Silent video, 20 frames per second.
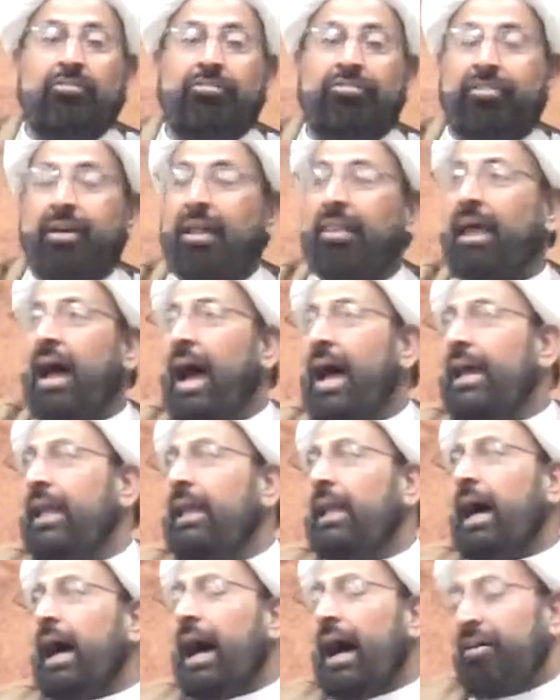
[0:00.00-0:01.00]

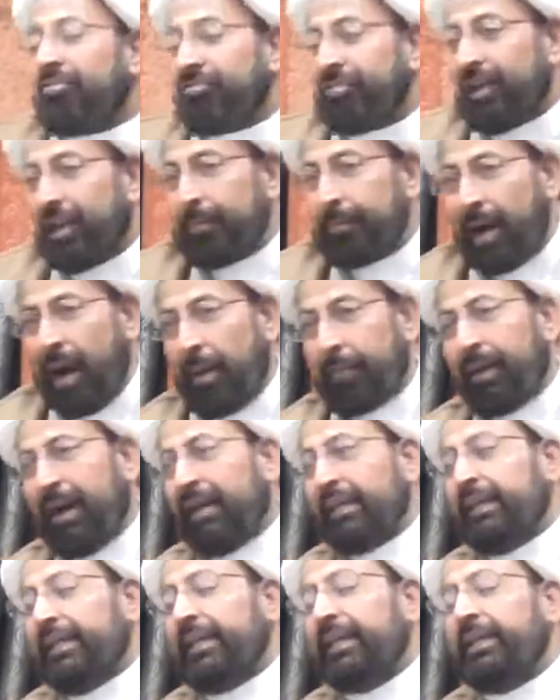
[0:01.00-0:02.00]
Fadail of Imam
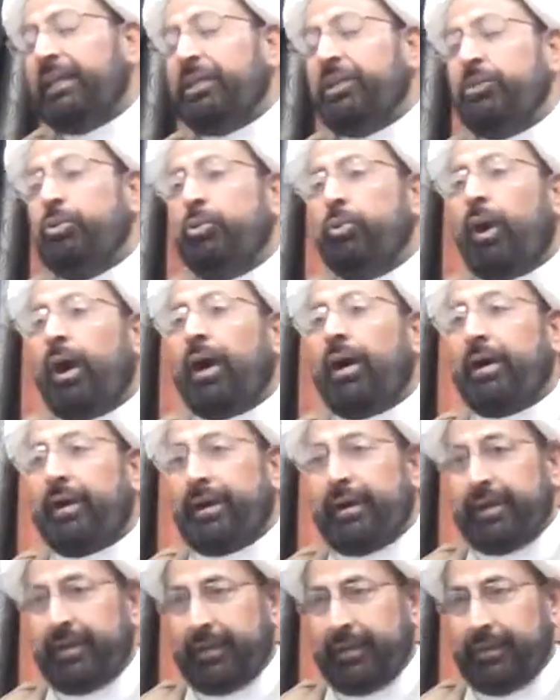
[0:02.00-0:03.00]
Ali you
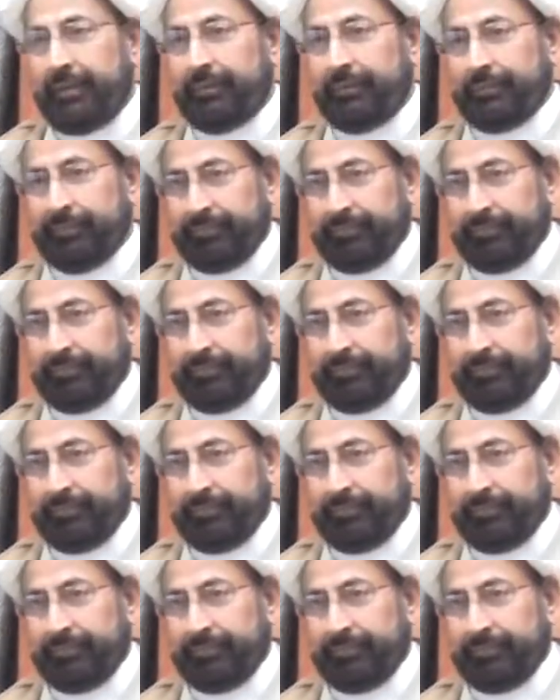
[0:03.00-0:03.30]
heard